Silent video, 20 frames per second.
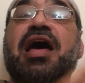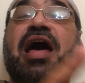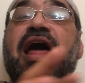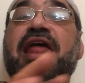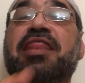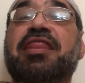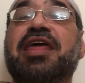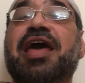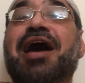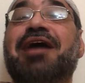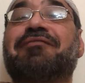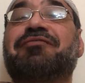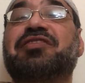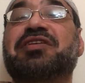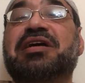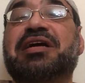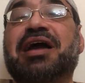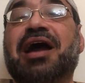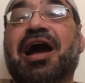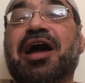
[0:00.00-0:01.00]
and they have
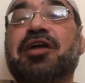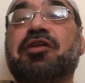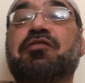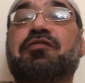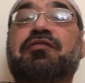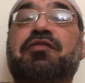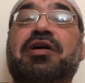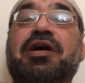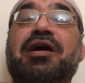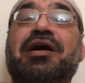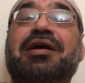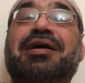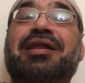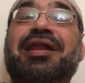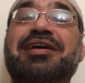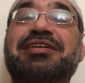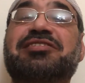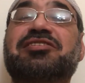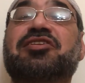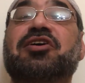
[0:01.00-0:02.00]
kind of a
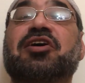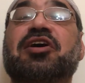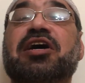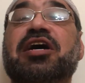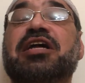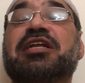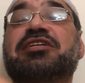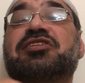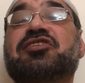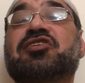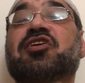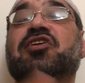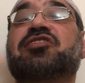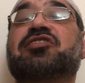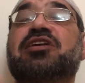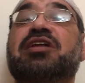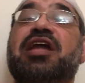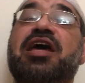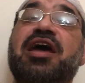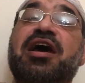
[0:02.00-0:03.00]
cluster in
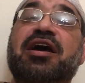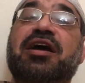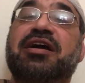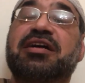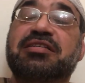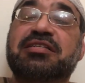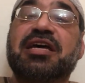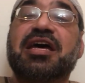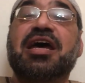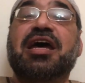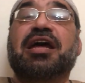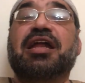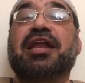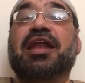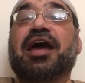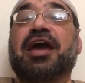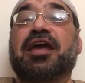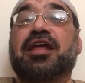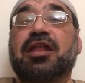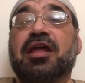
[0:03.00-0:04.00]
certain areas,
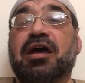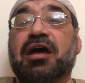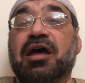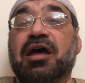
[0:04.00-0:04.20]
like